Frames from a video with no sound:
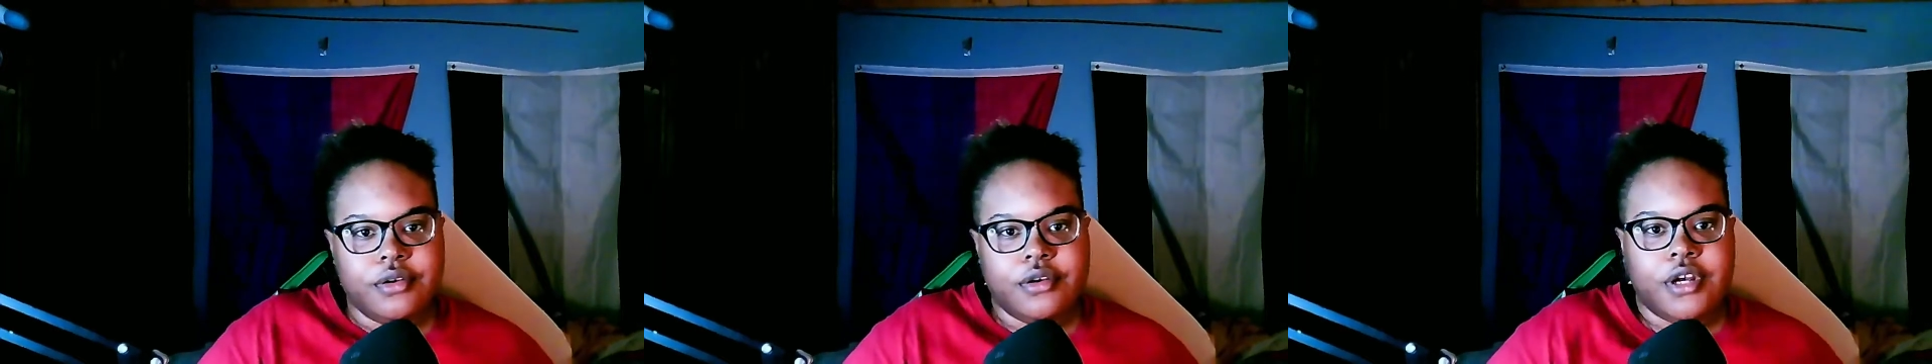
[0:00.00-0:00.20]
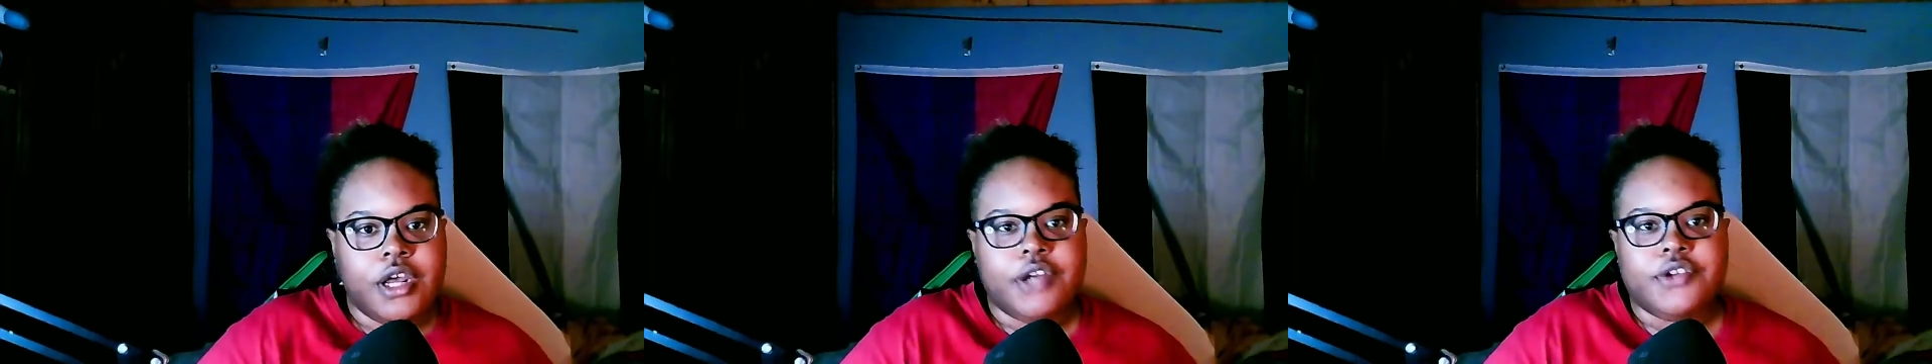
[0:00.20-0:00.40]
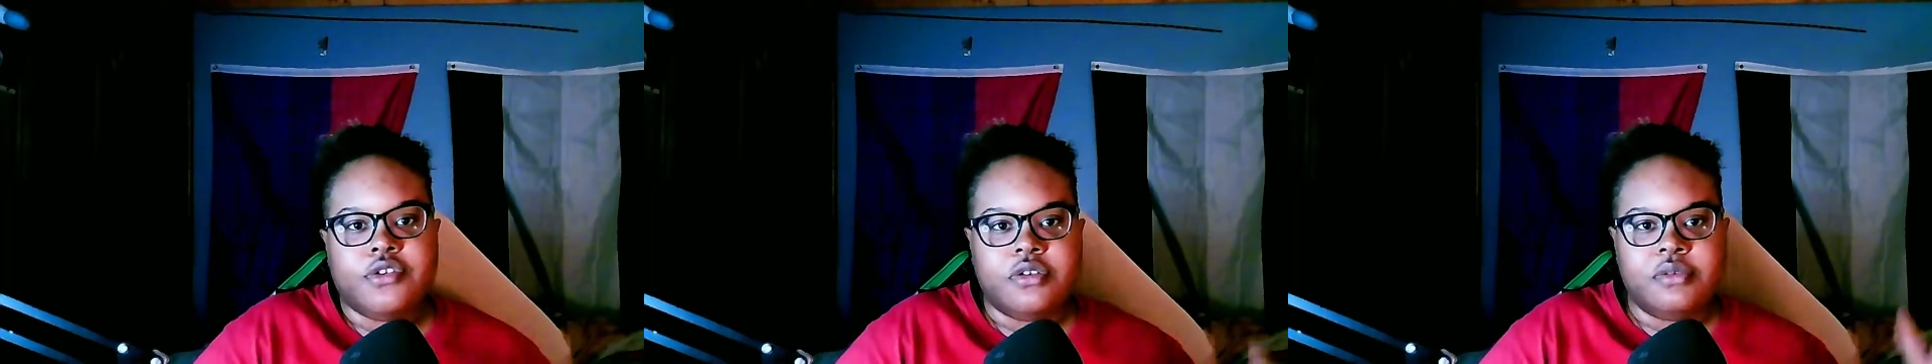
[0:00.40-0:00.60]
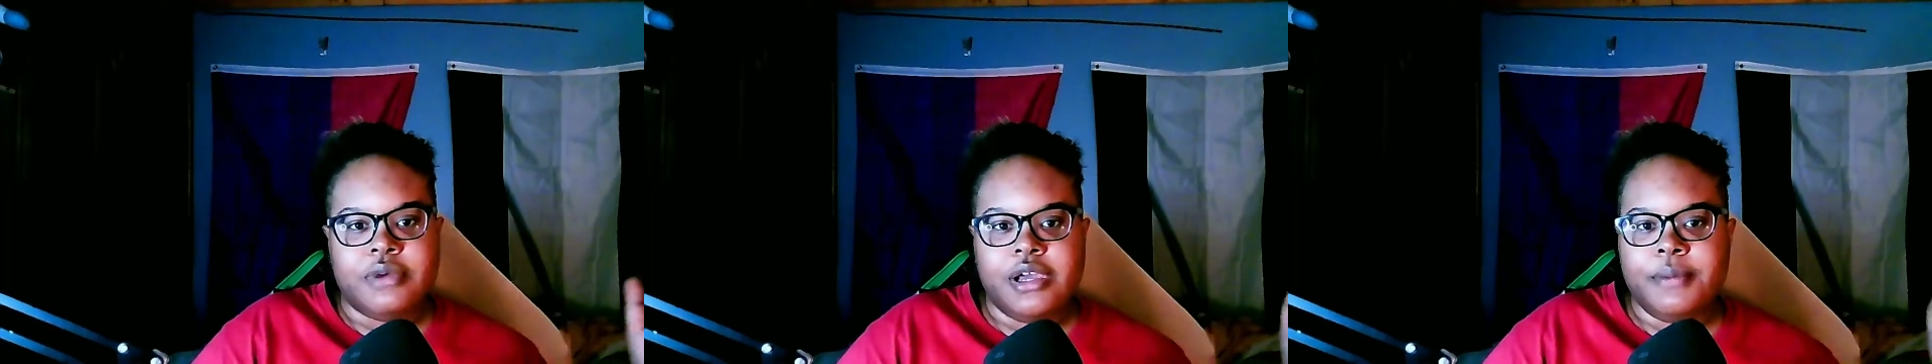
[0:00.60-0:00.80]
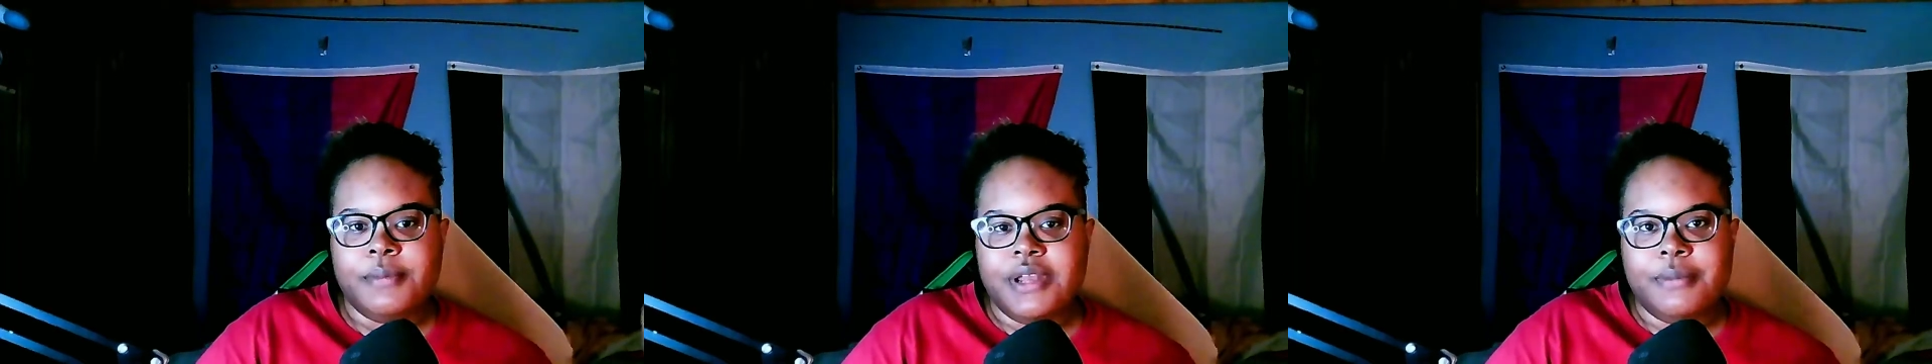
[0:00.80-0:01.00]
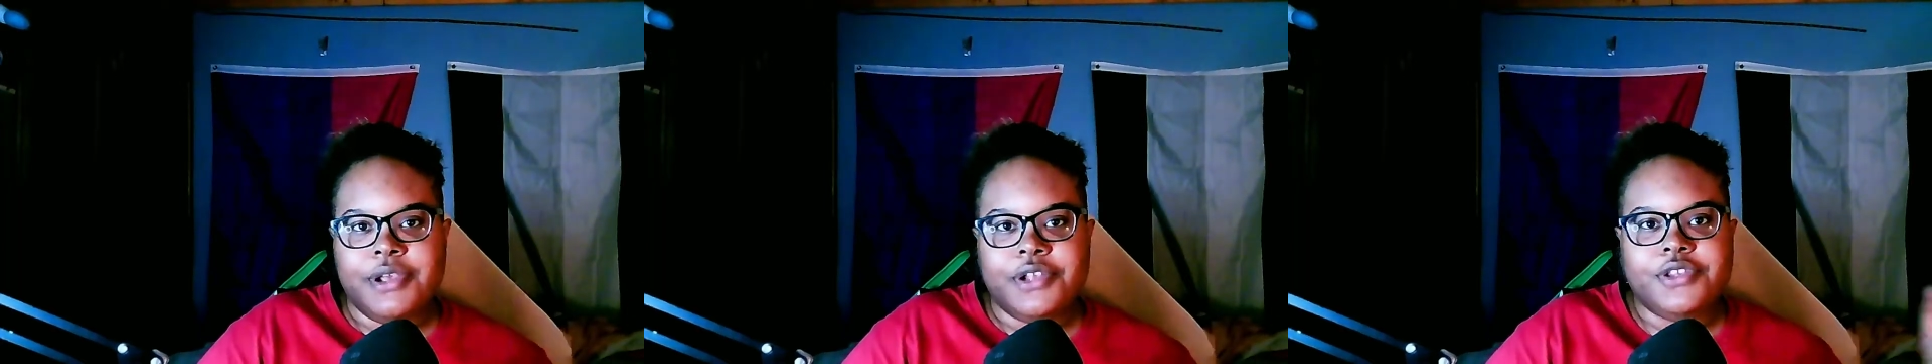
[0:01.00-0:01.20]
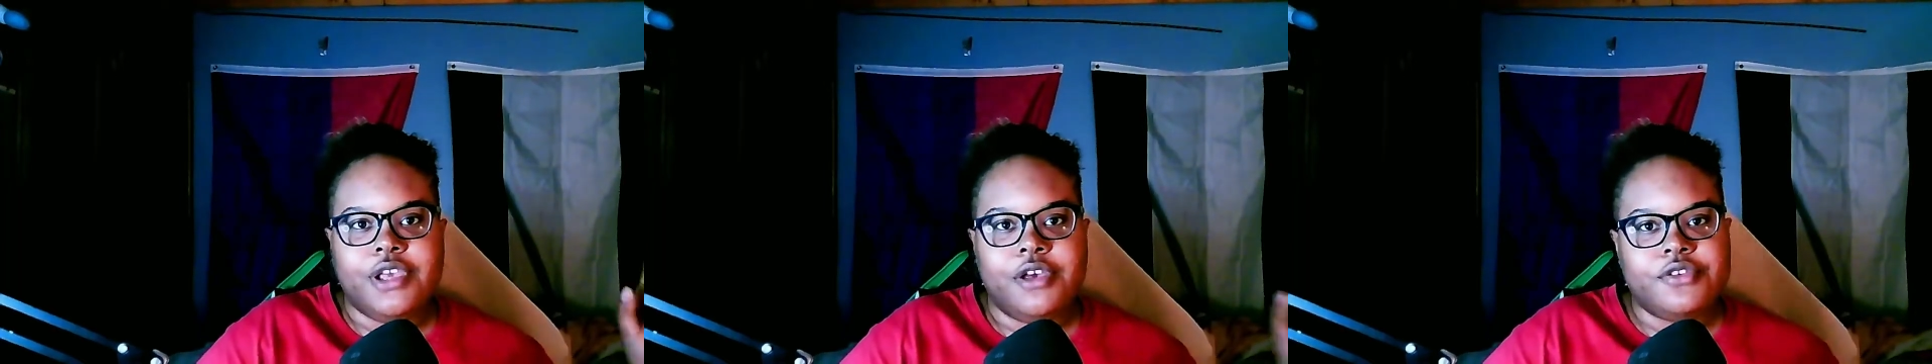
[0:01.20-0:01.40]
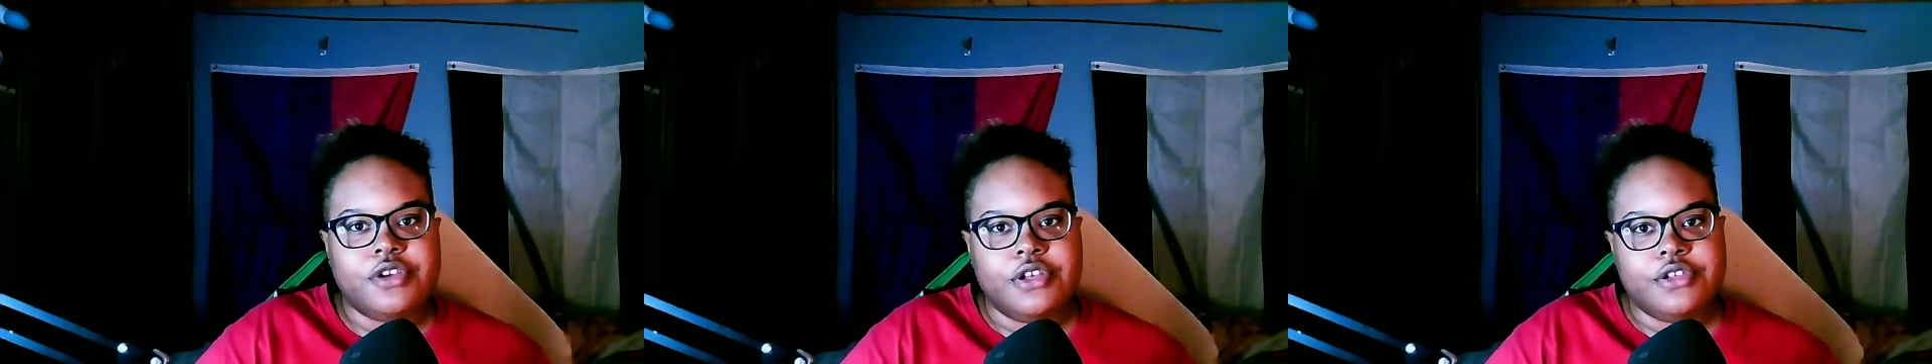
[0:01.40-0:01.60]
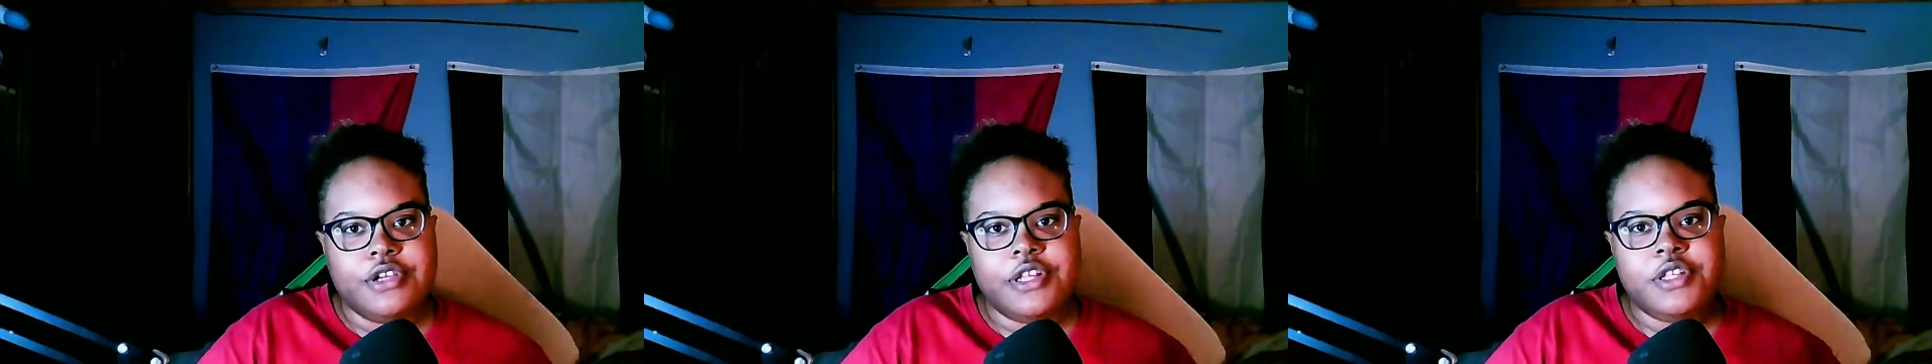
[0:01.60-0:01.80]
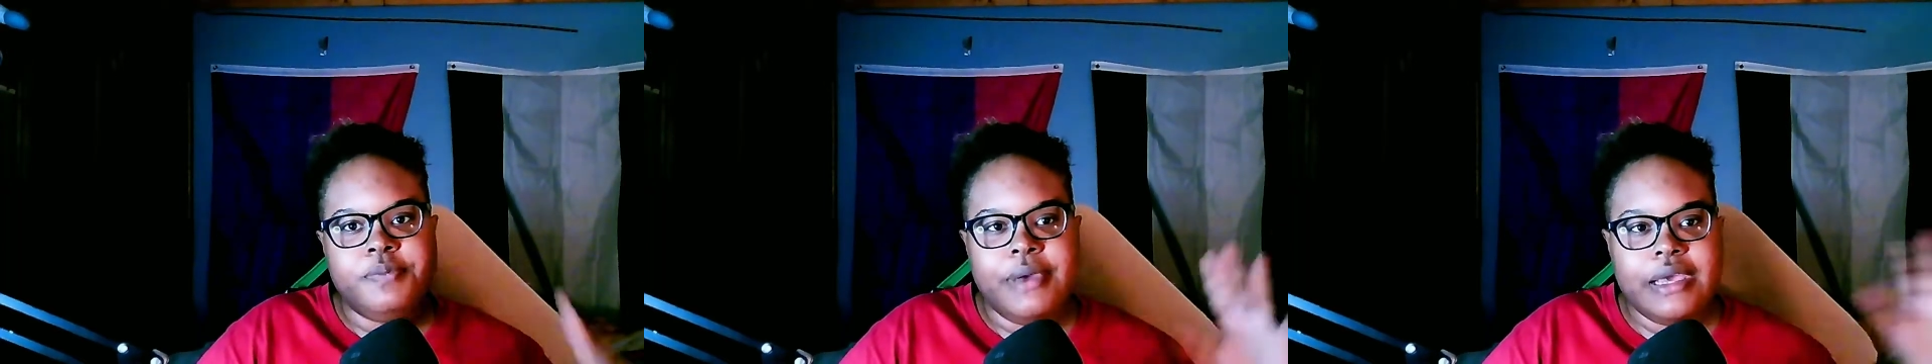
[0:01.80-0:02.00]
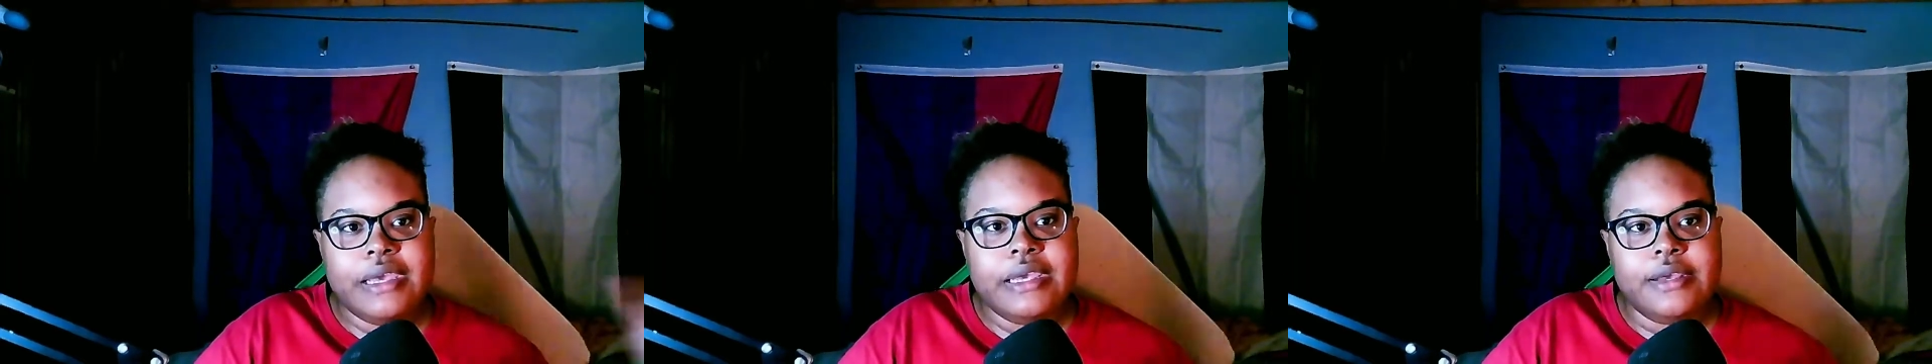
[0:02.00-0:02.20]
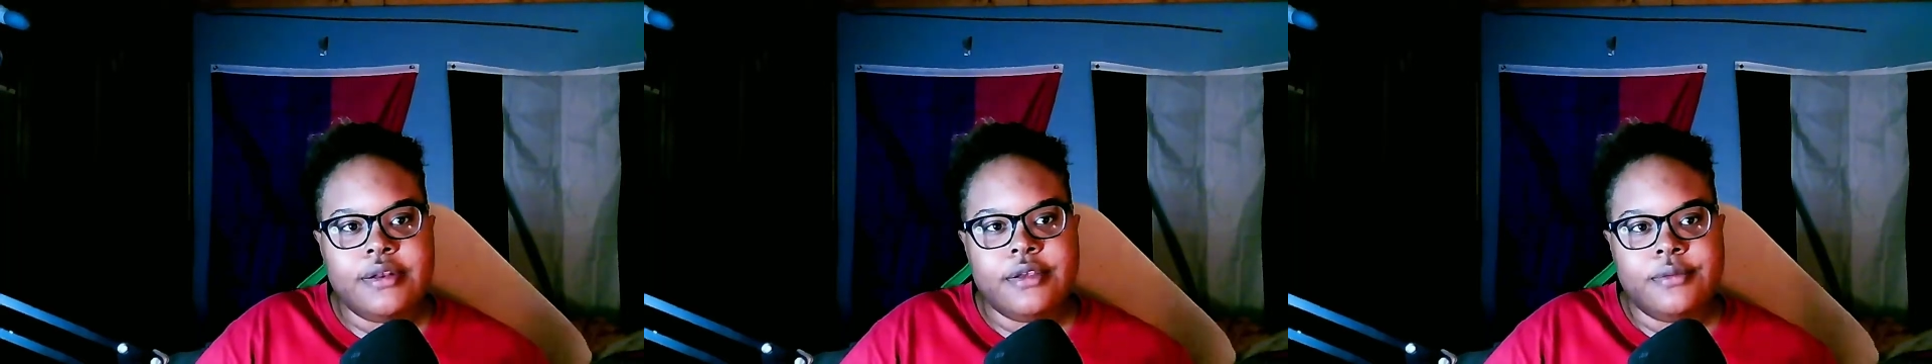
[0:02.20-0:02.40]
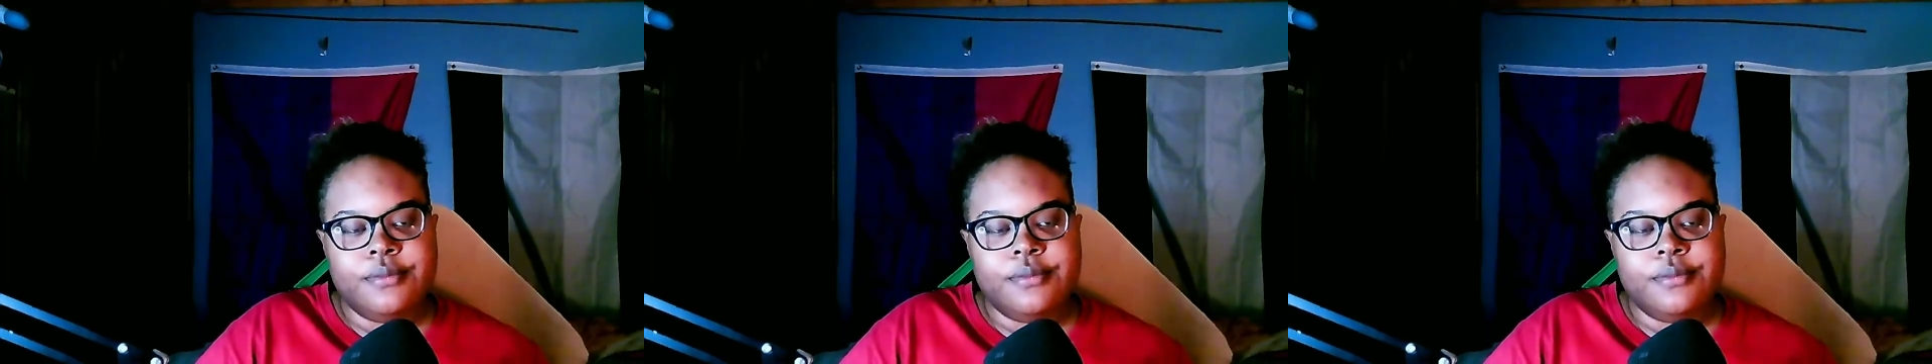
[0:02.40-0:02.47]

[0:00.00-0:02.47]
I told them about Epidemic Sounds because it's paid.